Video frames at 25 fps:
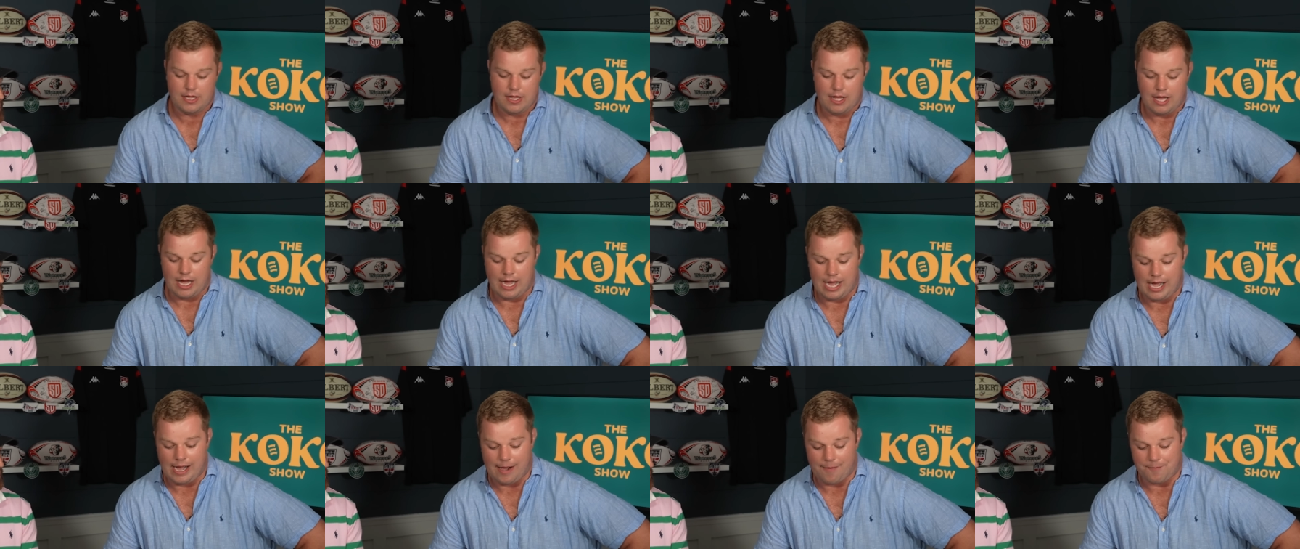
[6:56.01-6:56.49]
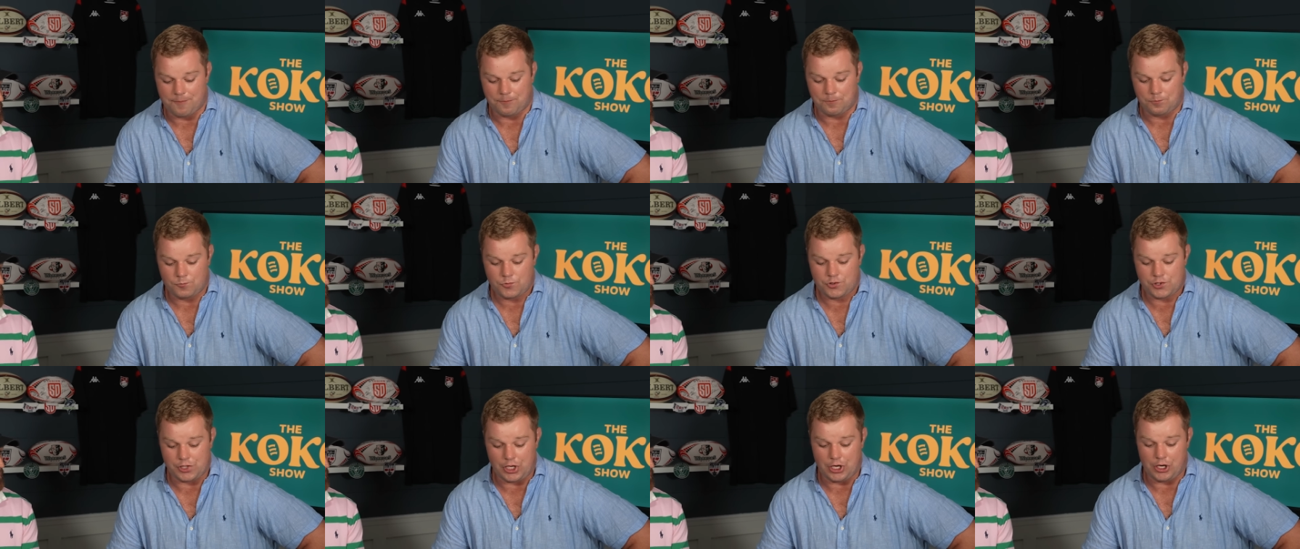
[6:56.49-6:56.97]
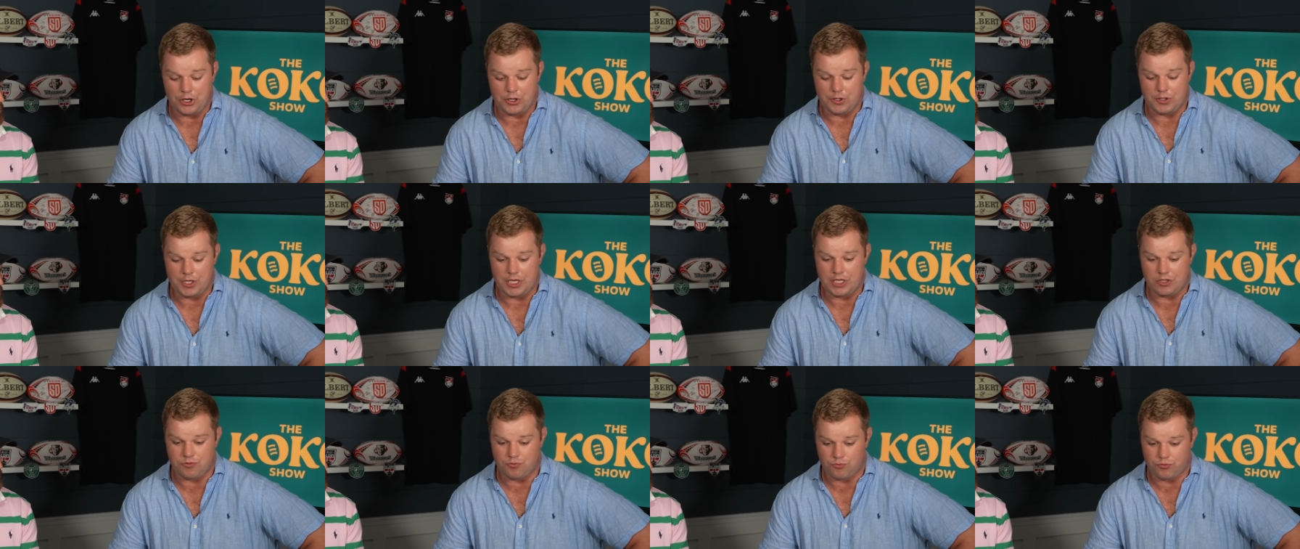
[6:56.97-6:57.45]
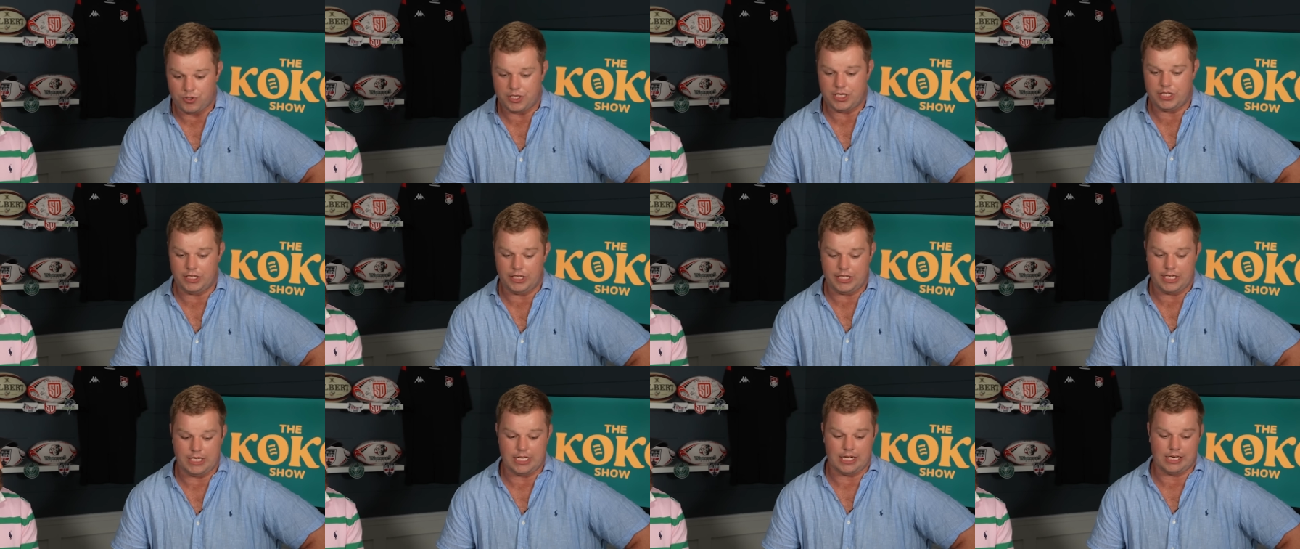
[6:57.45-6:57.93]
Um, so it's really.